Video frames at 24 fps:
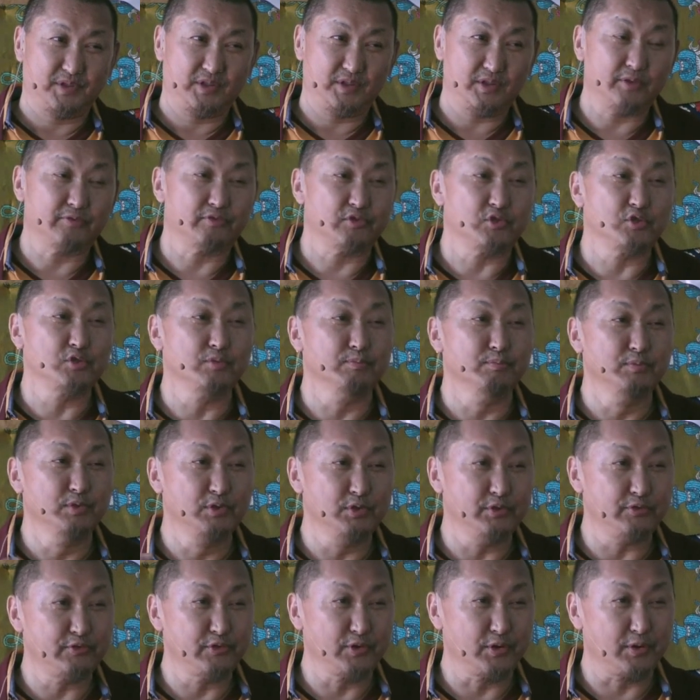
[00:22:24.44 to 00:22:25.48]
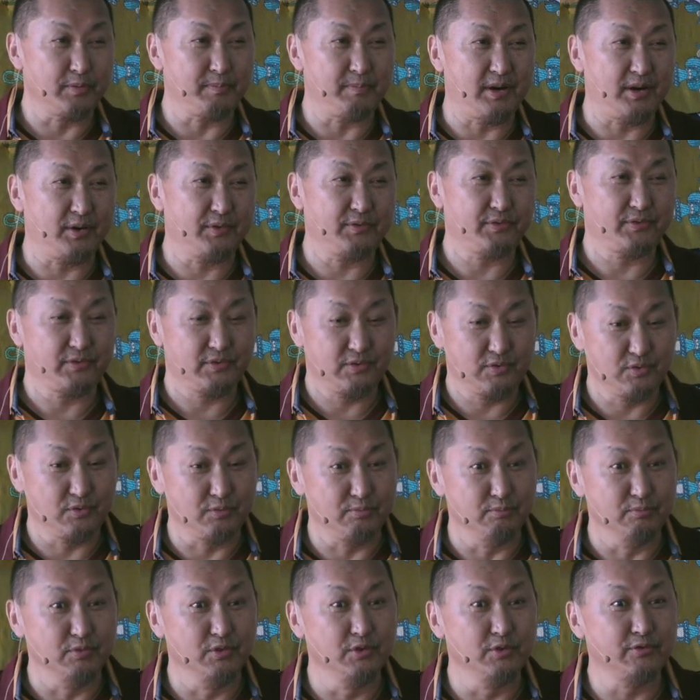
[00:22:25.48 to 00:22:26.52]
If you move your mouth, you
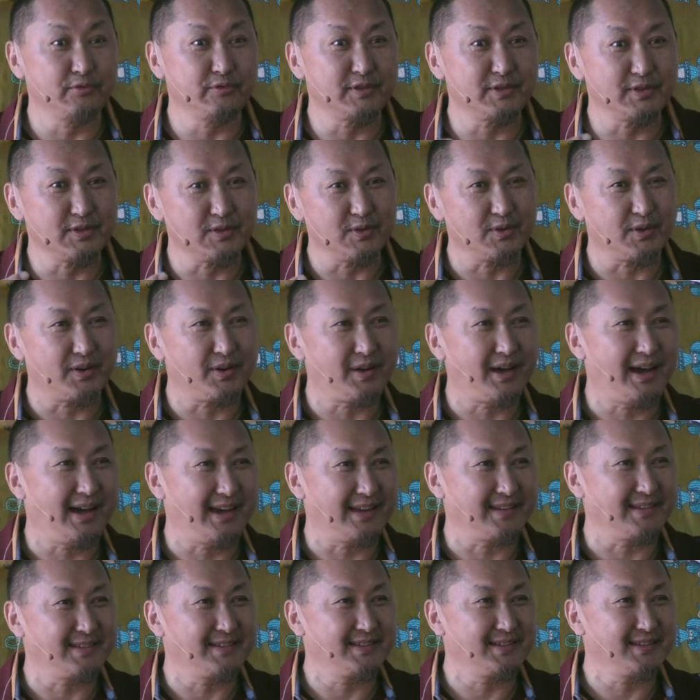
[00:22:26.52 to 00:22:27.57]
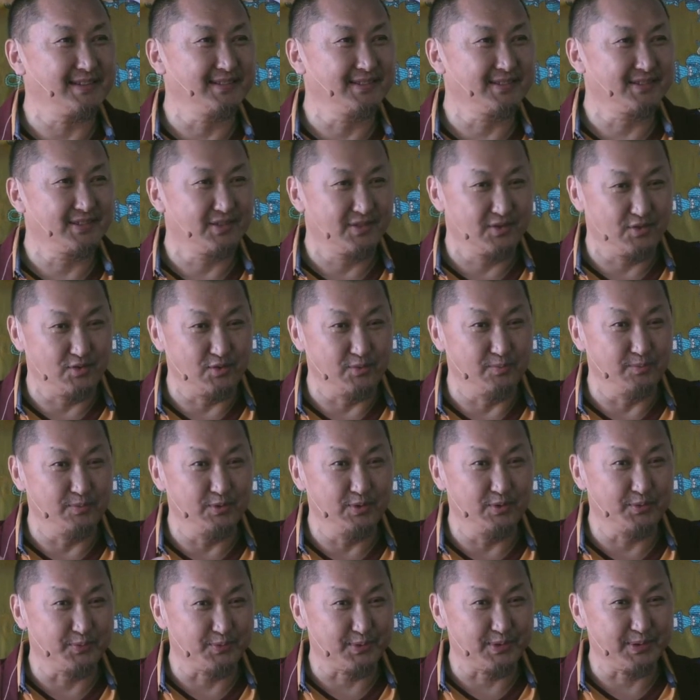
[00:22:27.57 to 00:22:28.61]
move your ideas, you
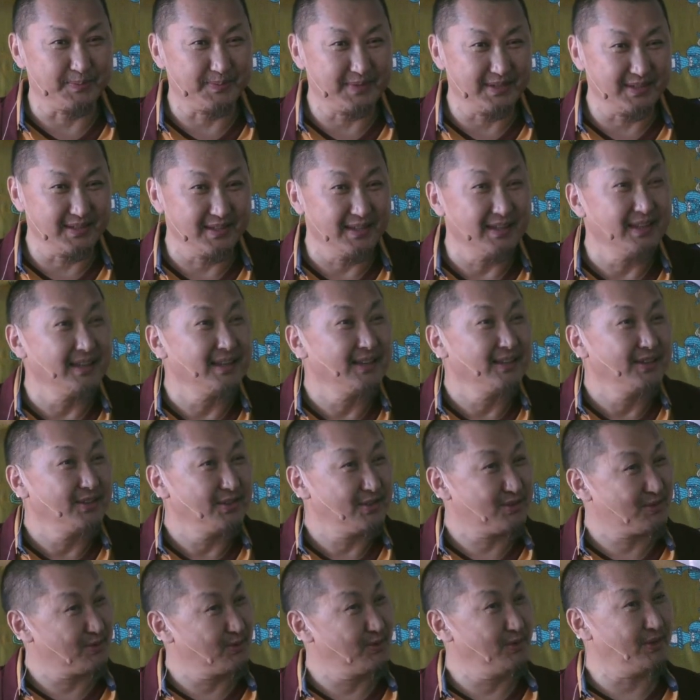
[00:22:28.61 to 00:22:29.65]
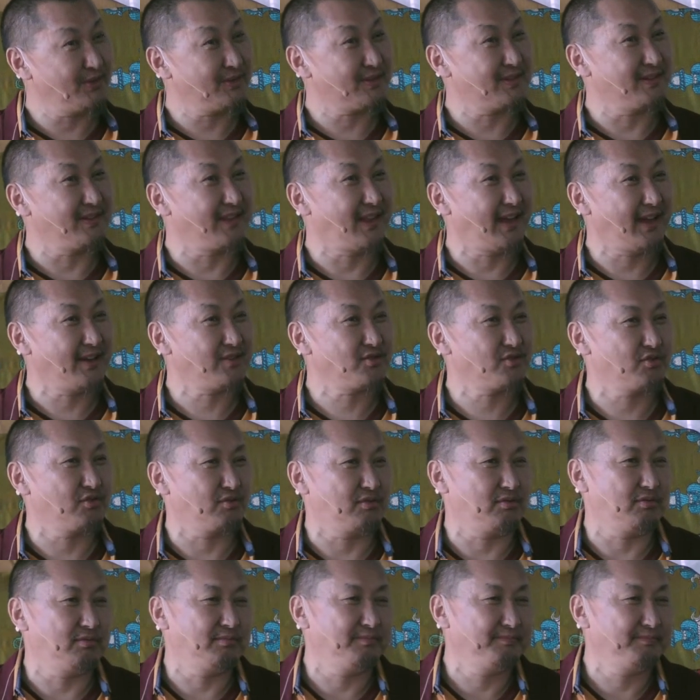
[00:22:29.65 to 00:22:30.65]
move something, it's not natural.